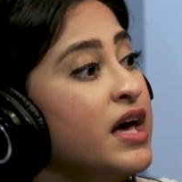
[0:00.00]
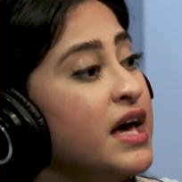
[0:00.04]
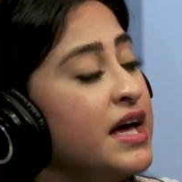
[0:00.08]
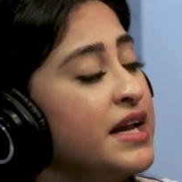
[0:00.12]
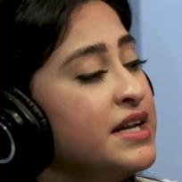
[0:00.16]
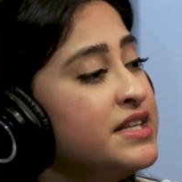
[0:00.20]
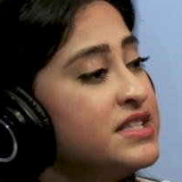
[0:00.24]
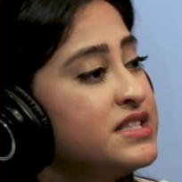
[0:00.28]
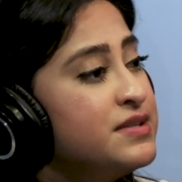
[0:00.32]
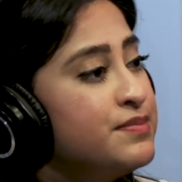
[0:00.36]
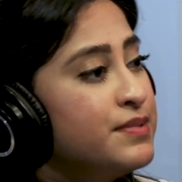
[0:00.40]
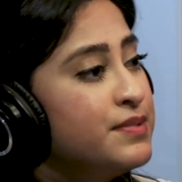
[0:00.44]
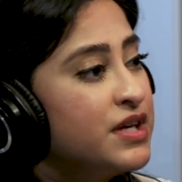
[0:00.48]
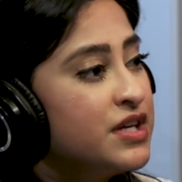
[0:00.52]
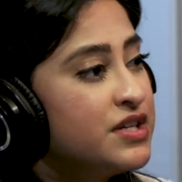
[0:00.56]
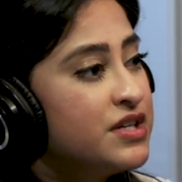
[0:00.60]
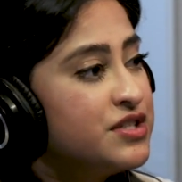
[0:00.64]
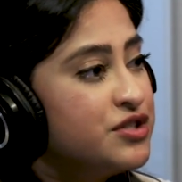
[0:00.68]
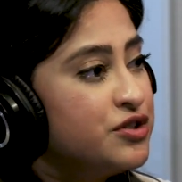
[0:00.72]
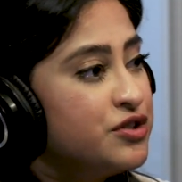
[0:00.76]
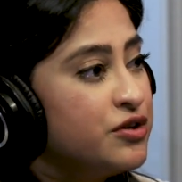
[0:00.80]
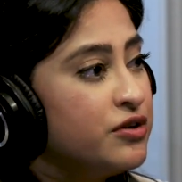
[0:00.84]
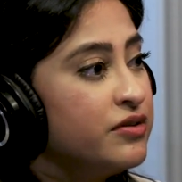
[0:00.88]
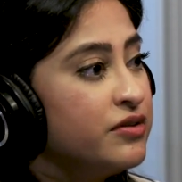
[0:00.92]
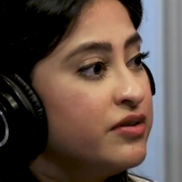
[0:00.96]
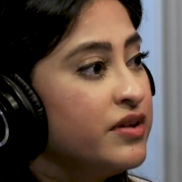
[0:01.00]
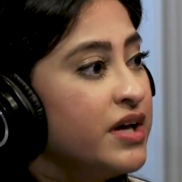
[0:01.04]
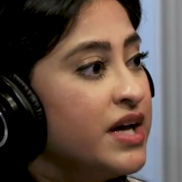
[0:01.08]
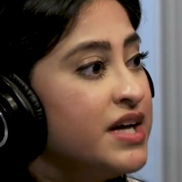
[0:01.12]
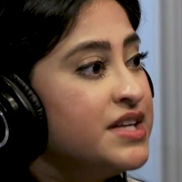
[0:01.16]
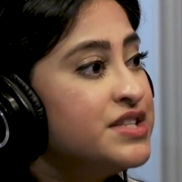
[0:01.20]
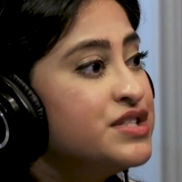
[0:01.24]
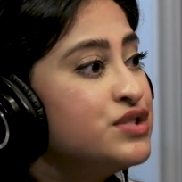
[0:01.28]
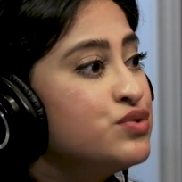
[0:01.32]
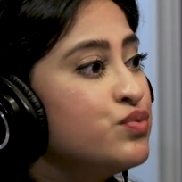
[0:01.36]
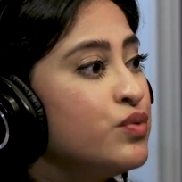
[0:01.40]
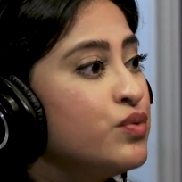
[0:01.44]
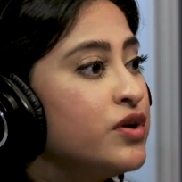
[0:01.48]
And it's because your
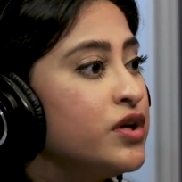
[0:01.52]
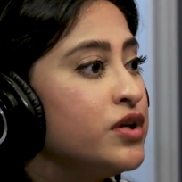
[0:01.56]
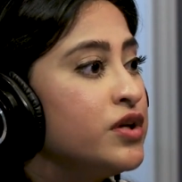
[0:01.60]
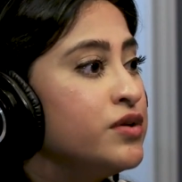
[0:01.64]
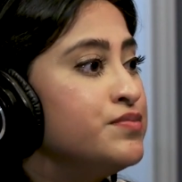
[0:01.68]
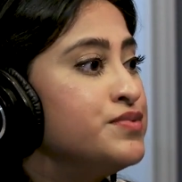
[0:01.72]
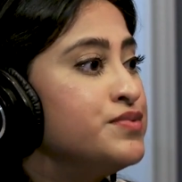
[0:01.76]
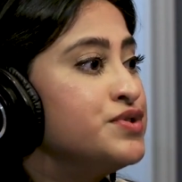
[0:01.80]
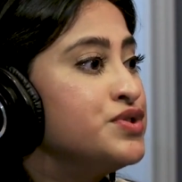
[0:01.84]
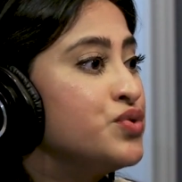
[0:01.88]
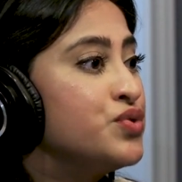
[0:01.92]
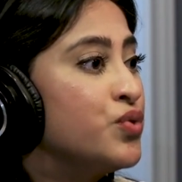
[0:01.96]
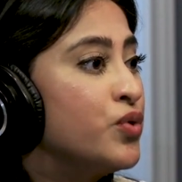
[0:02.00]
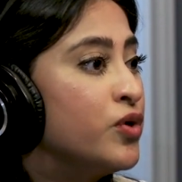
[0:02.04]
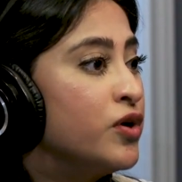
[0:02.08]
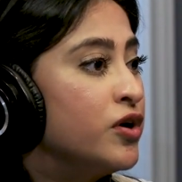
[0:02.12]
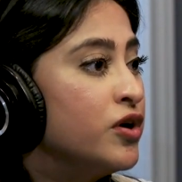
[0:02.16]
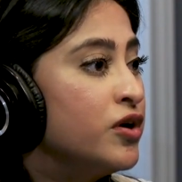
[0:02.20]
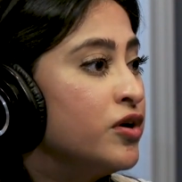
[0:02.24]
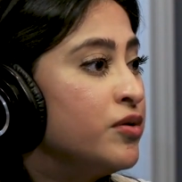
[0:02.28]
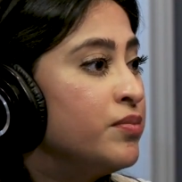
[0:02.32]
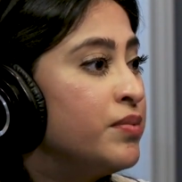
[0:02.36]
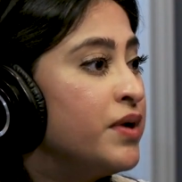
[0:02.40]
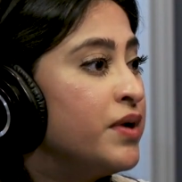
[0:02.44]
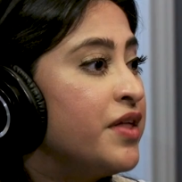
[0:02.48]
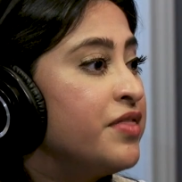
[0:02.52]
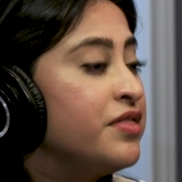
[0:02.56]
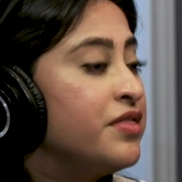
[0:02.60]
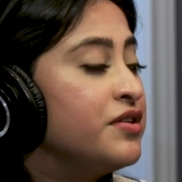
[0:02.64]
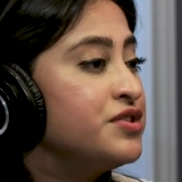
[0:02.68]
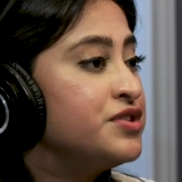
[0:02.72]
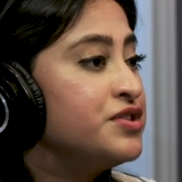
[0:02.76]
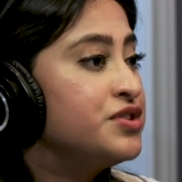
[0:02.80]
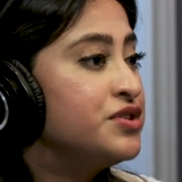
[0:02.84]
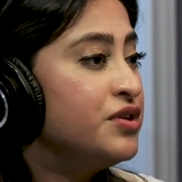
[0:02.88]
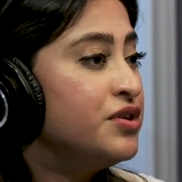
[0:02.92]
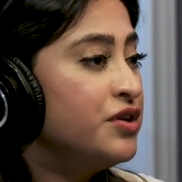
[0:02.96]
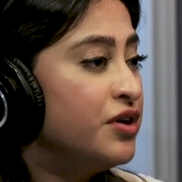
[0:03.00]
lens will absorb the
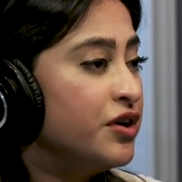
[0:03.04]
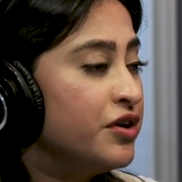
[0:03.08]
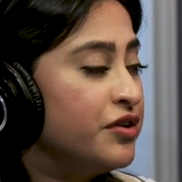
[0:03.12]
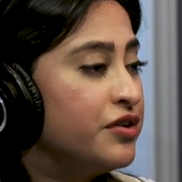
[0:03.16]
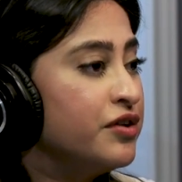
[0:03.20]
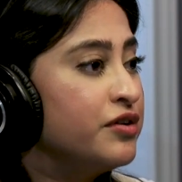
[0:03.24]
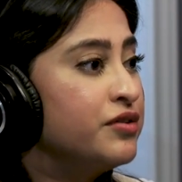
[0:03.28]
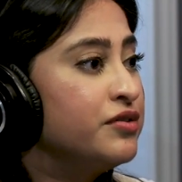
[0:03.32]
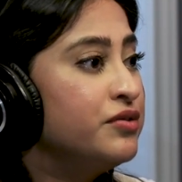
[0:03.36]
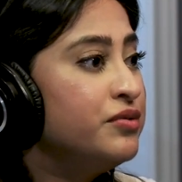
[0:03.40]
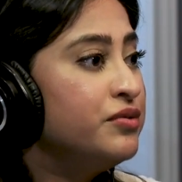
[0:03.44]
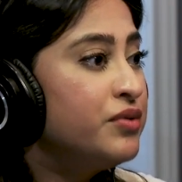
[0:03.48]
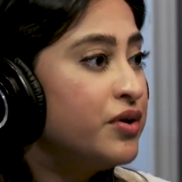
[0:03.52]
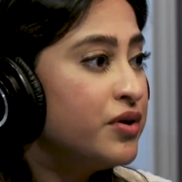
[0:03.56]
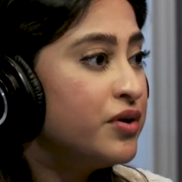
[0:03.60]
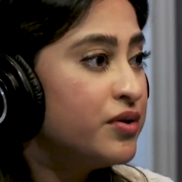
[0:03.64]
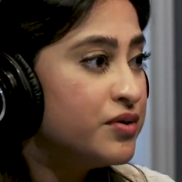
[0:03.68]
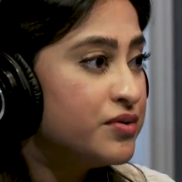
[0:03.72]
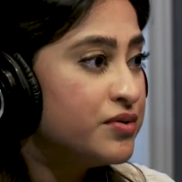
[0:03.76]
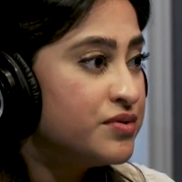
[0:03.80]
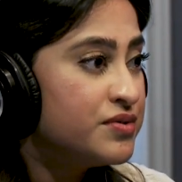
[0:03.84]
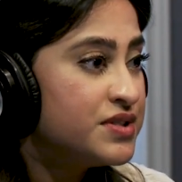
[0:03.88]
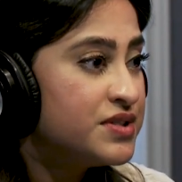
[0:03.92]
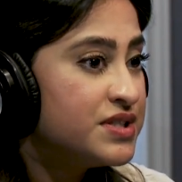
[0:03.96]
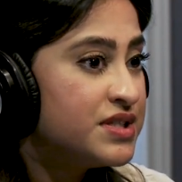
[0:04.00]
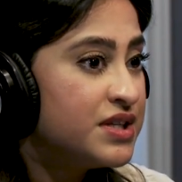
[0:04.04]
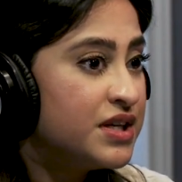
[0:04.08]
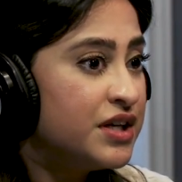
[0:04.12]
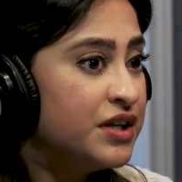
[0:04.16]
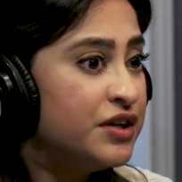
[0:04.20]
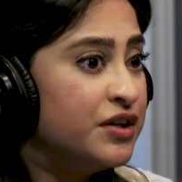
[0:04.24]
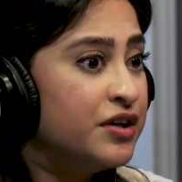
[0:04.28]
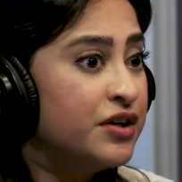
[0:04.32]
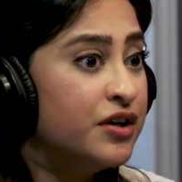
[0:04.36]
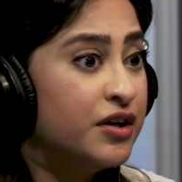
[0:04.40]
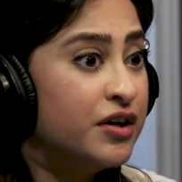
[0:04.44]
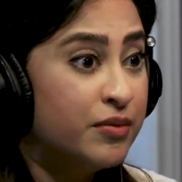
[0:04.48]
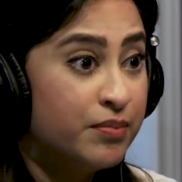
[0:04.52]
sugar, the glucose in
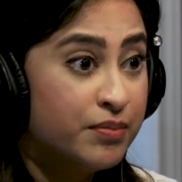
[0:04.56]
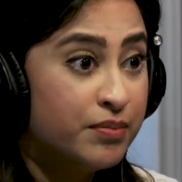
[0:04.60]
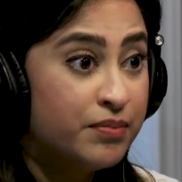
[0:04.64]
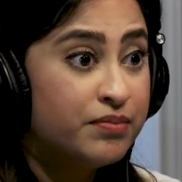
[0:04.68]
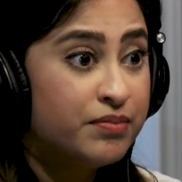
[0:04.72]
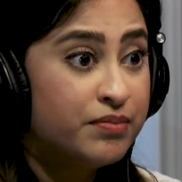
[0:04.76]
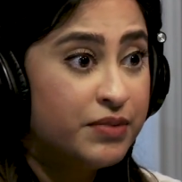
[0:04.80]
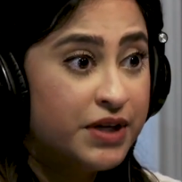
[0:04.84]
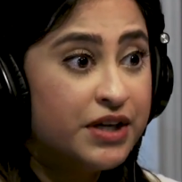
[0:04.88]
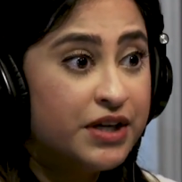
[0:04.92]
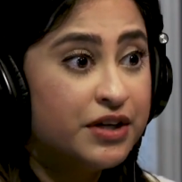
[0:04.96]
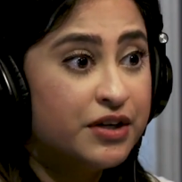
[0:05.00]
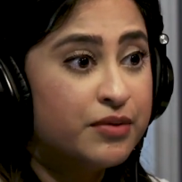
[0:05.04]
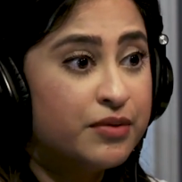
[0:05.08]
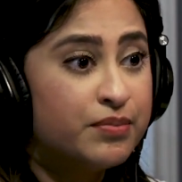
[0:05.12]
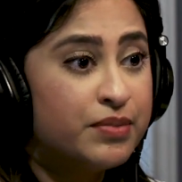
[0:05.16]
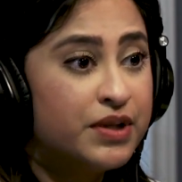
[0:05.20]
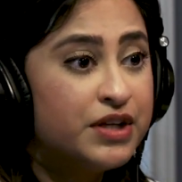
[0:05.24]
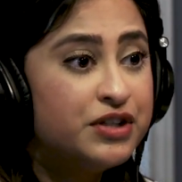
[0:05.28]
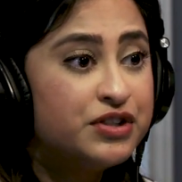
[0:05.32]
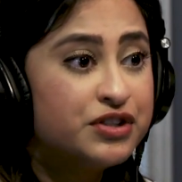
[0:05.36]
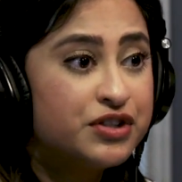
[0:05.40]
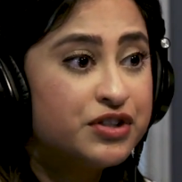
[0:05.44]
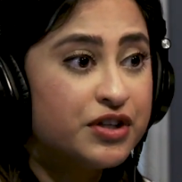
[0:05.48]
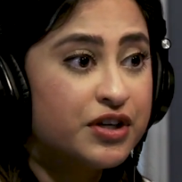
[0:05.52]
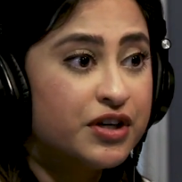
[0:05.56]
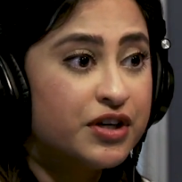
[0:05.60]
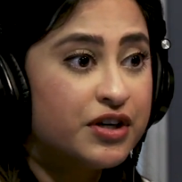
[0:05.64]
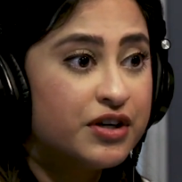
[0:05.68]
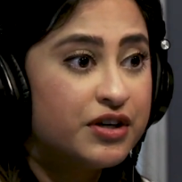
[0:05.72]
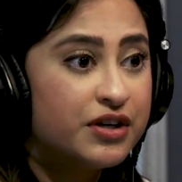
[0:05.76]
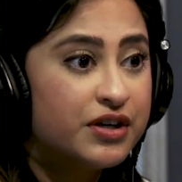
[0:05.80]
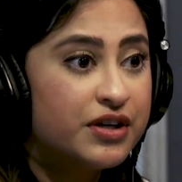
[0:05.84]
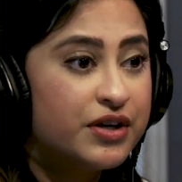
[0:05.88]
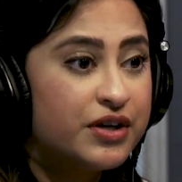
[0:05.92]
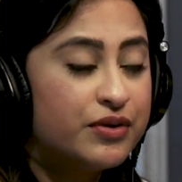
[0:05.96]
your blood sugar.